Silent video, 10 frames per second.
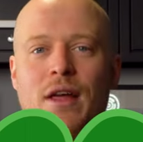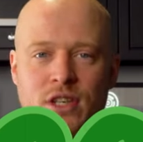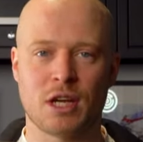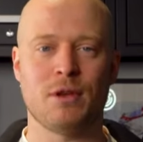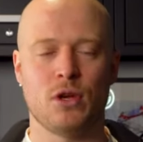and the
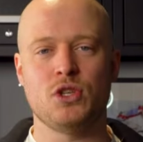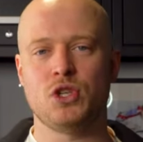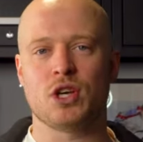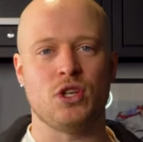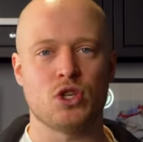dummy hoods
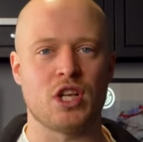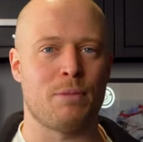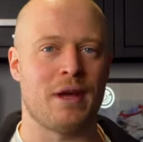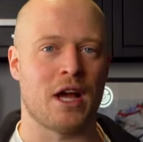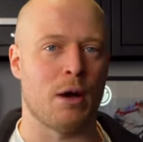you can usually
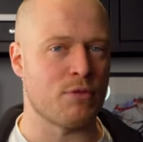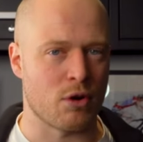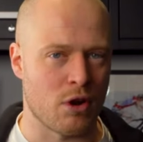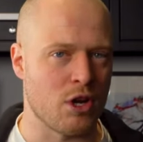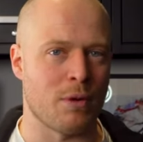pick up for
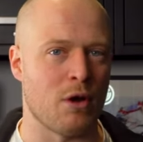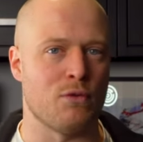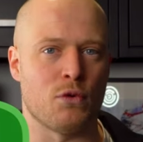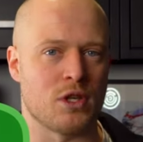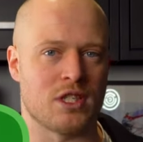around about
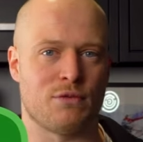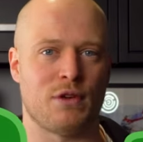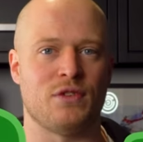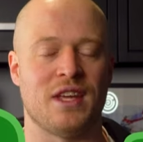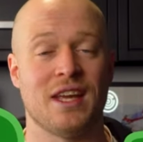40 to
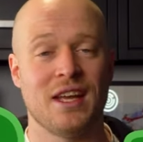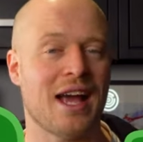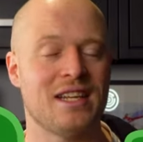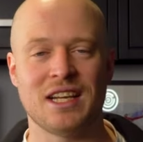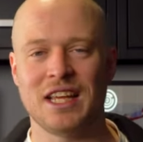50.
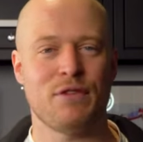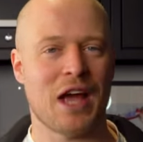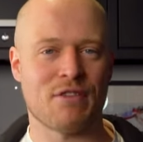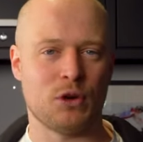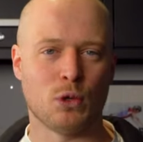Ideally, if you
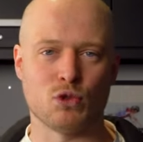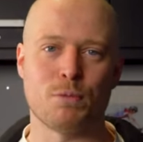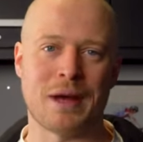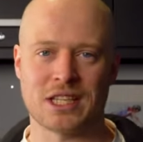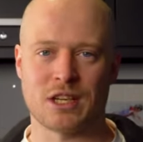have an old
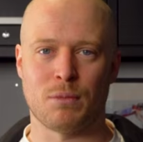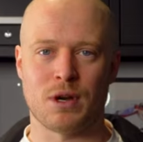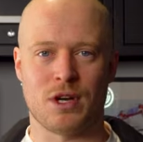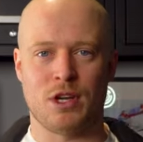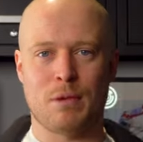road bike
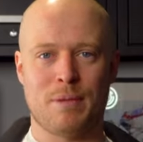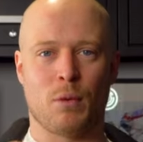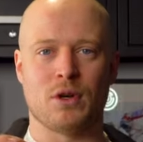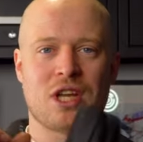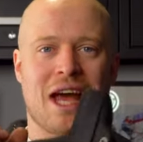somewhere, you maybe
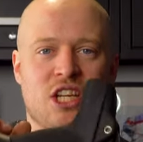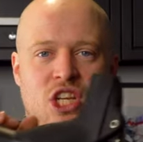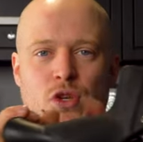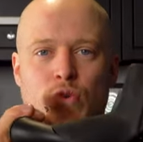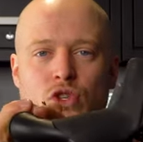want to
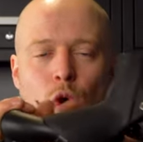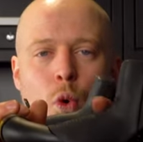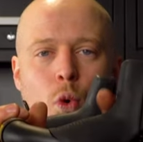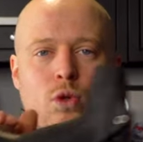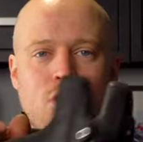actually use
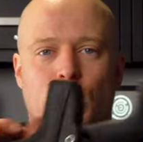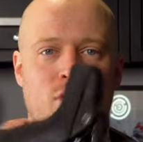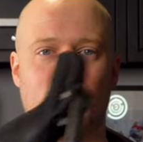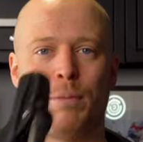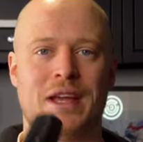old
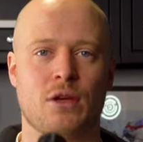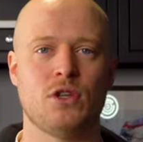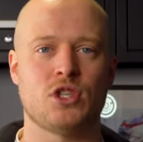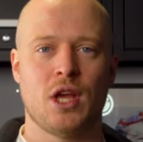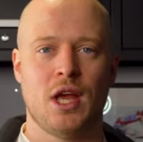real bike
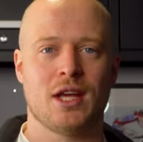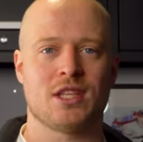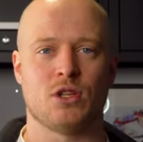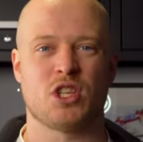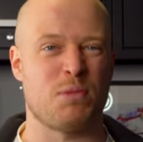hoods, because
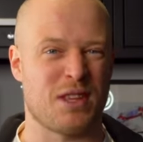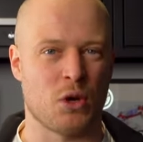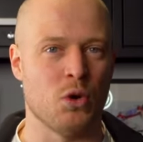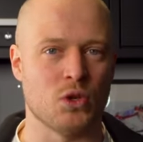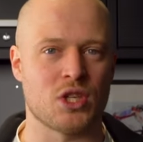it'll just make the
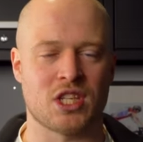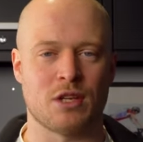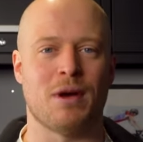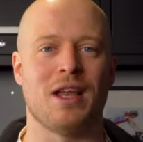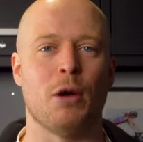whole
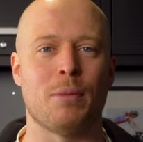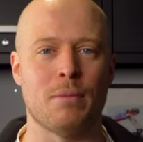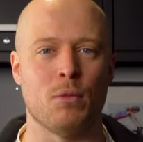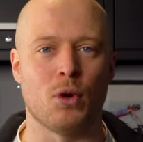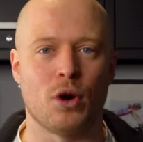system a little
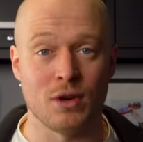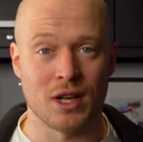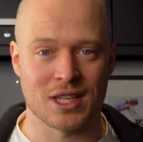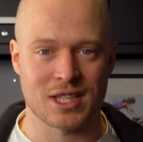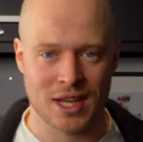bit more
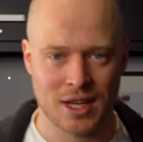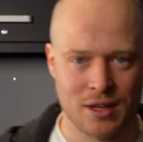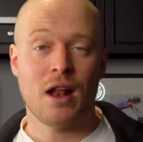realistic.